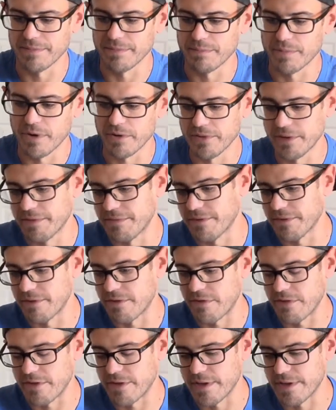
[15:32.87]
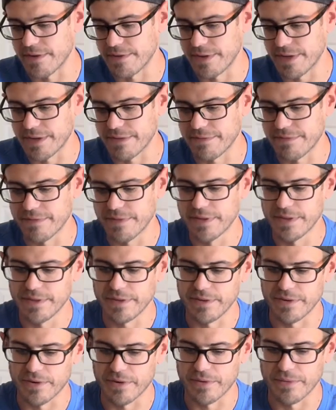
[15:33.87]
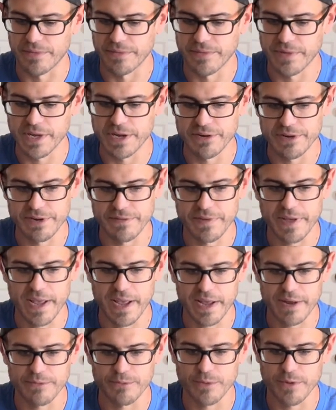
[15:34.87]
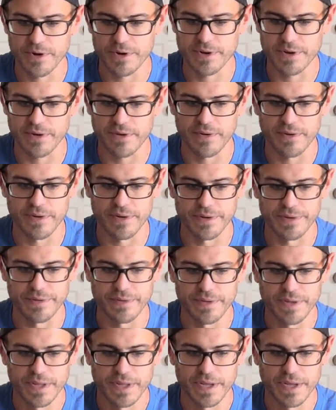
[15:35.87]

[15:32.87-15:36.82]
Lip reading: Ball diff versus gear diff, you know, gear diff can work on